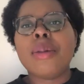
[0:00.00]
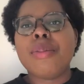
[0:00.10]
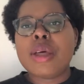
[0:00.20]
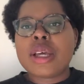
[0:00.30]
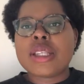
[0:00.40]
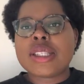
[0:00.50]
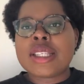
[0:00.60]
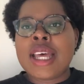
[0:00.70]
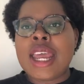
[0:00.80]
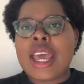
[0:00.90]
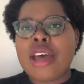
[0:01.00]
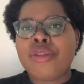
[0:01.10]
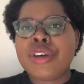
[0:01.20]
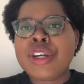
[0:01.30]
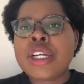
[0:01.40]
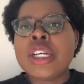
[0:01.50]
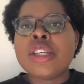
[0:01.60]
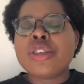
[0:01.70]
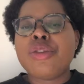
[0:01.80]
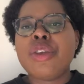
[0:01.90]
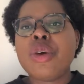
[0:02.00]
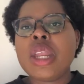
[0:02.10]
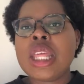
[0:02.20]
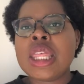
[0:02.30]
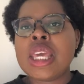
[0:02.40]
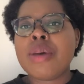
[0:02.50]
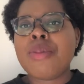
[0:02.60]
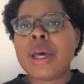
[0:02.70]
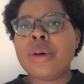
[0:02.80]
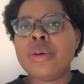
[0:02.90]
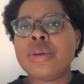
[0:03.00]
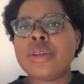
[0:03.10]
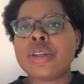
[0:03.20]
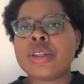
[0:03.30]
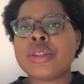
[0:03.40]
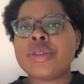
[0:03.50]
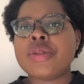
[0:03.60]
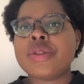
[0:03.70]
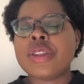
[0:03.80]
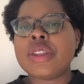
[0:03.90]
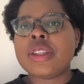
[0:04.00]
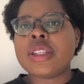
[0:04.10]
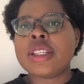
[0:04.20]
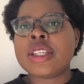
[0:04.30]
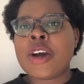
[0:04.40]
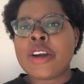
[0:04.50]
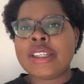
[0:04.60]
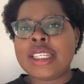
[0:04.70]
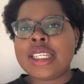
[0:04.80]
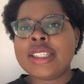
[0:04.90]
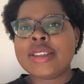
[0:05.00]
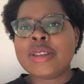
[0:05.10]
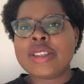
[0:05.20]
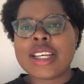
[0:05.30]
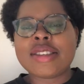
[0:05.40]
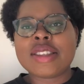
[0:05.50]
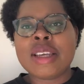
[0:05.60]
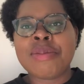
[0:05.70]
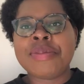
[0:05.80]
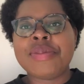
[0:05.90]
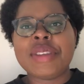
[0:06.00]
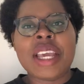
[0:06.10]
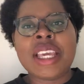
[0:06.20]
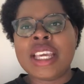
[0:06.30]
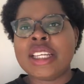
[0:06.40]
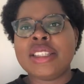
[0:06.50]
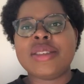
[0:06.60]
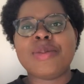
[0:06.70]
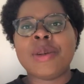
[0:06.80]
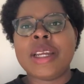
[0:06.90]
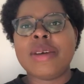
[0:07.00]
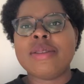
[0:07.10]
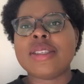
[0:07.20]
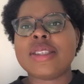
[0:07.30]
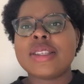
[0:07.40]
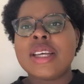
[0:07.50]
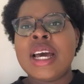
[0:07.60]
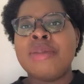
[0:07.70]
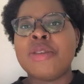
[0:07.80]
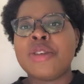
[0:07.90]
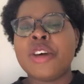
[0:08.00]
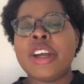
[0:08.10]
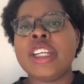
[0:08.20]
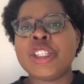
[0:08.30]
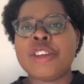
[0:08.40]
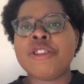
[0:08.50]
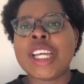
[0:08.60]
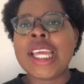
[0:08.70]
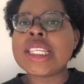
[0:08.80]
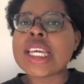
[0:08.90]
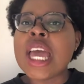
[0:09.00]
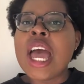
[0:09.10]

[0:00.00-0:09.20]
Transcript: book Slut Ever. So if you know anything about Carly, whose last name I can't pronounce, I'm so sorry, should have checked.